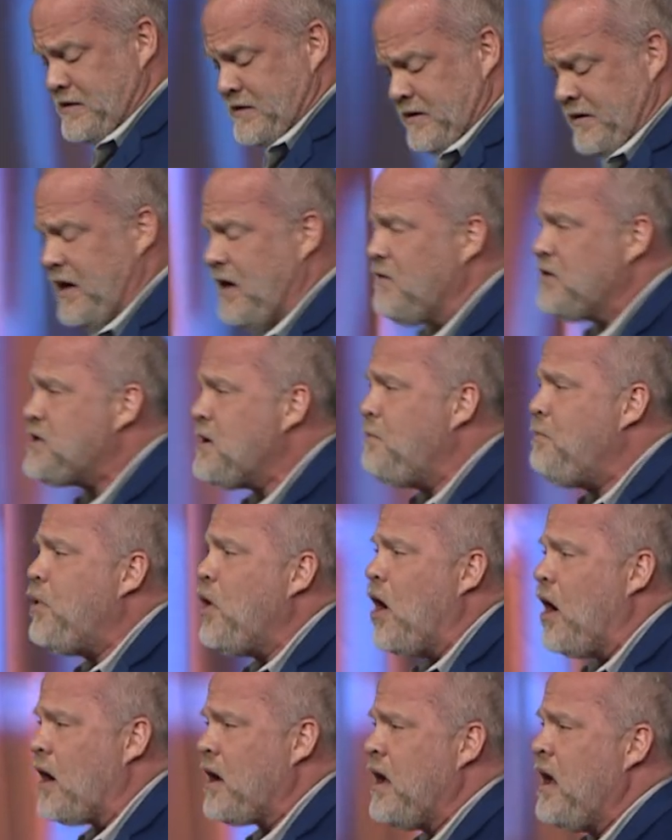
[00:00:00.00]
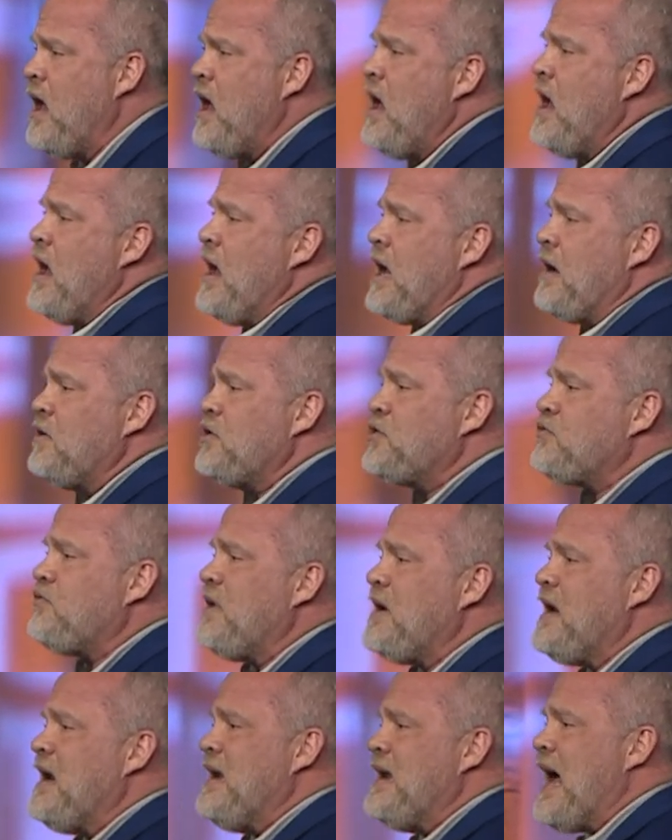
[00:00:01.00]
There was a book. It was
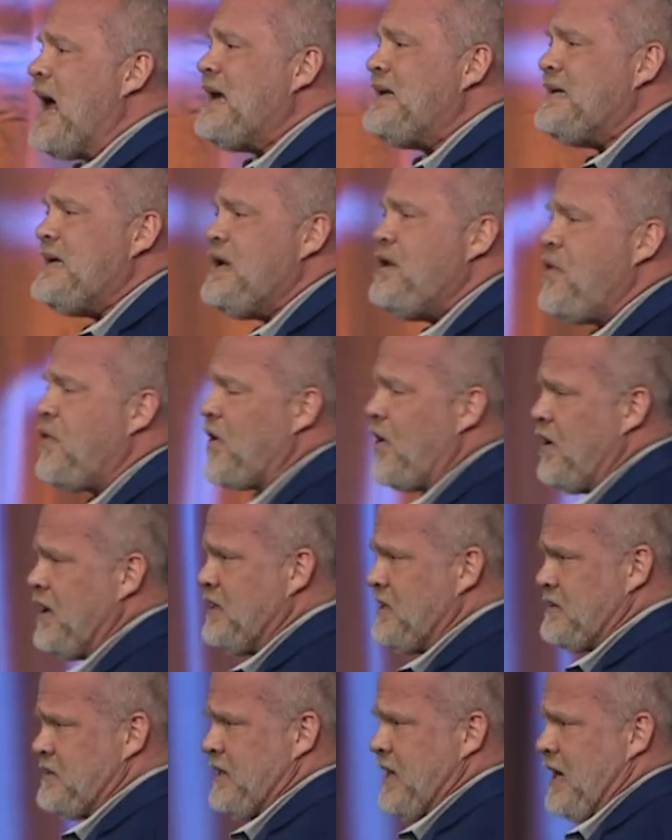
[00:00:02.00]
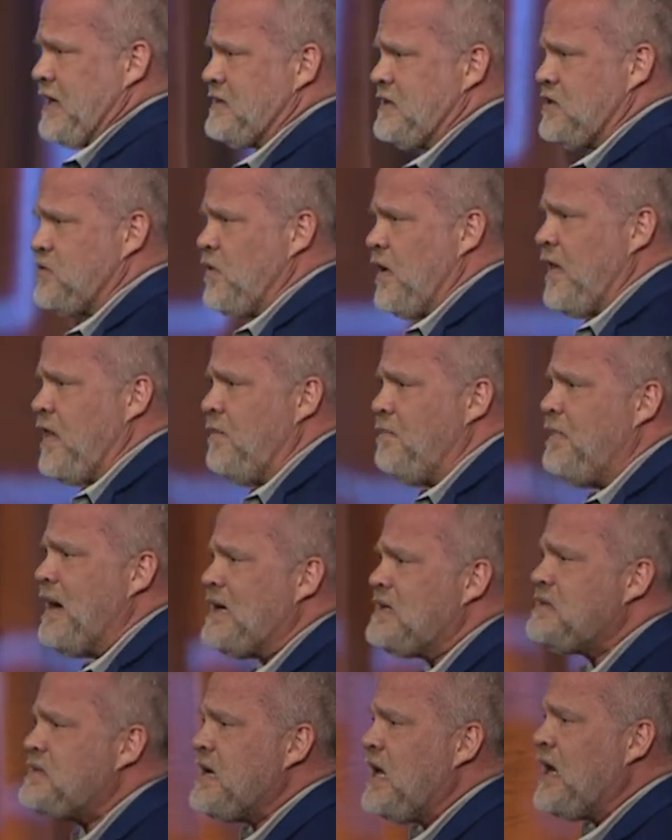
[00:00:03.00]
written in 1936. It's one of the
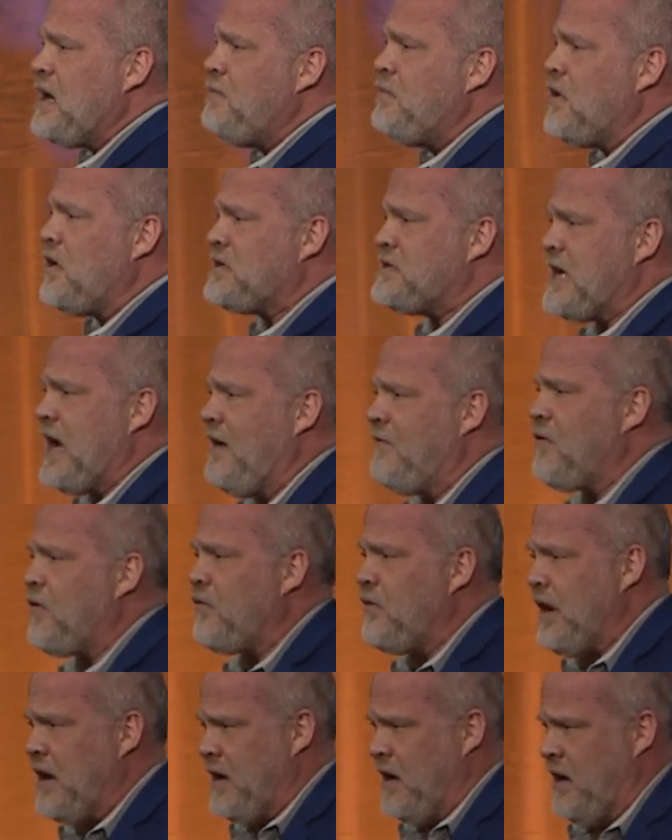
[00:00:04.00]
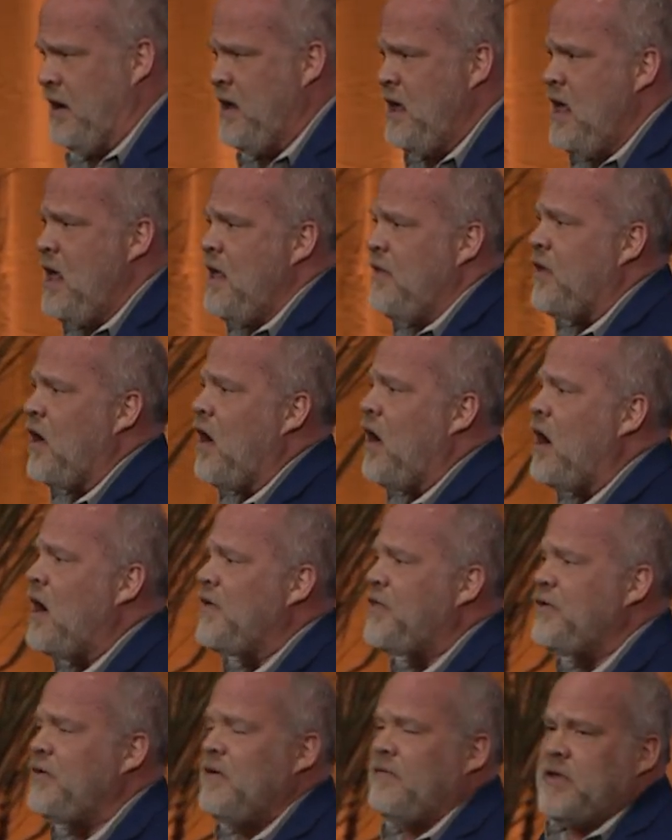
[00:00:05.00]
best-selling books ever written. The
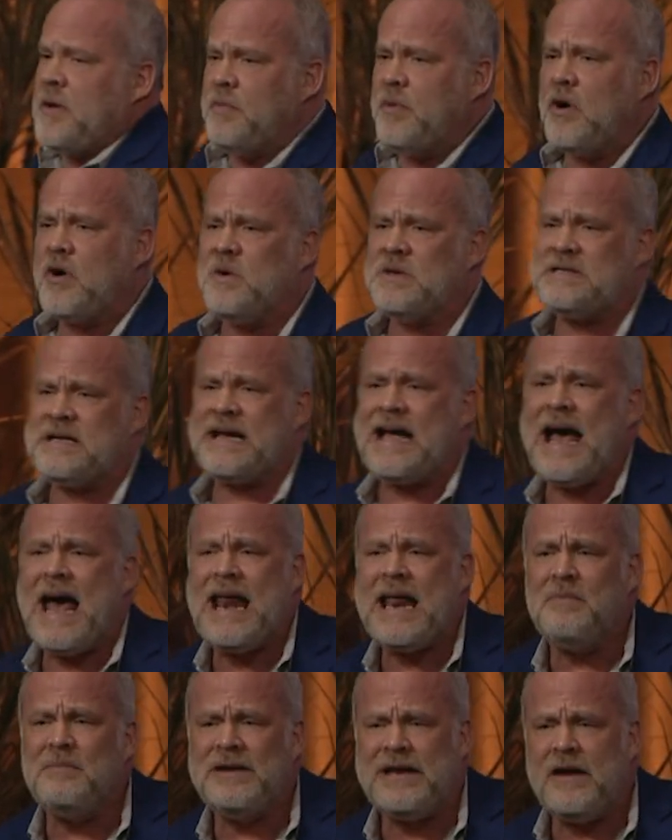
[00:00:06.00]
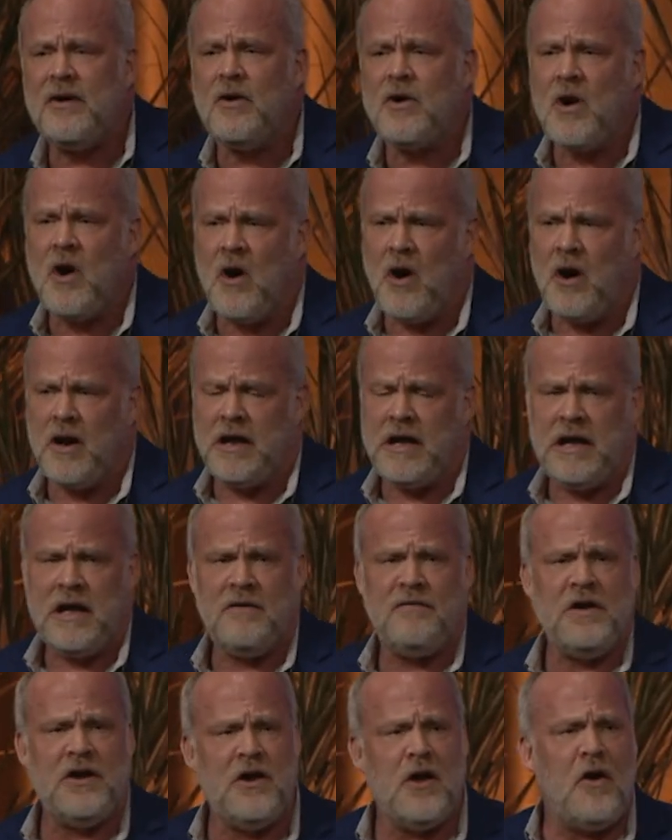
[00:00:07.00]
author of the book was a guy named Dale Carnegie.
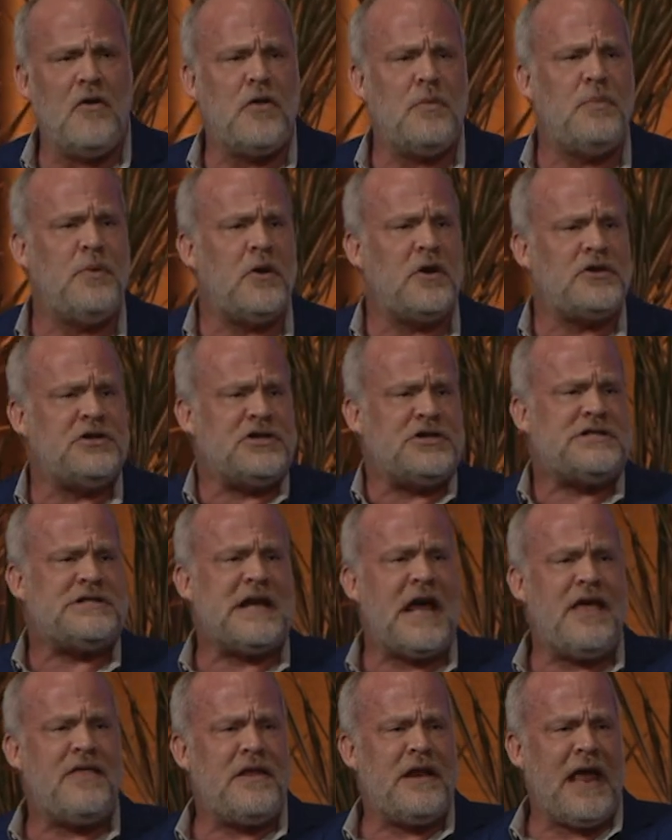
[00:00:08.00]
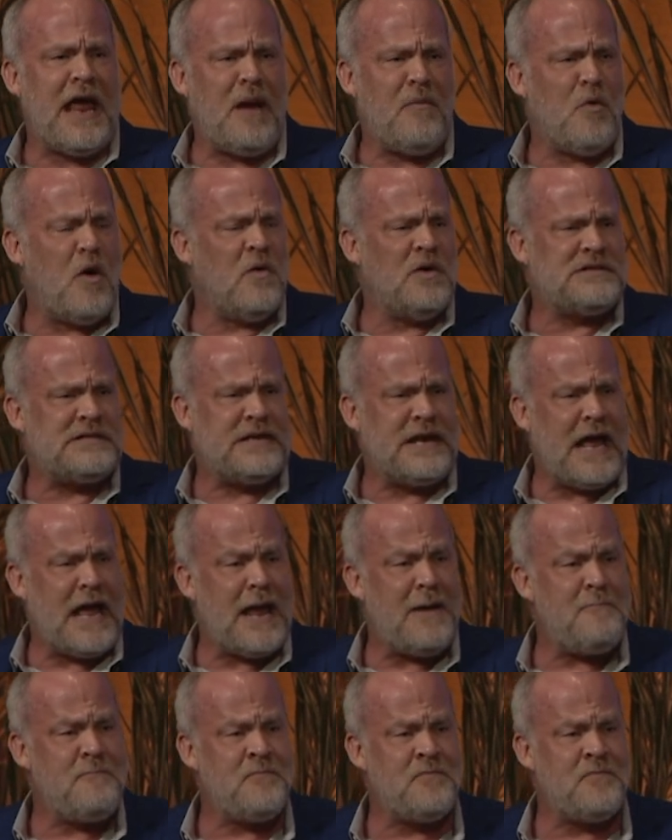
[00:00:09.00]
If you know the book, just say the name. What was the name?